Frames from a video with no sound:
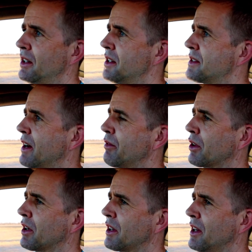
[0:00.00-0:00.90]
East
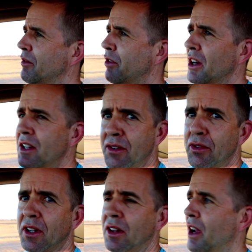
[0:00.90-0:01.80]
Africa can have very
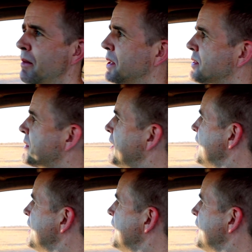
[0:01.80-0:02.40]
different climates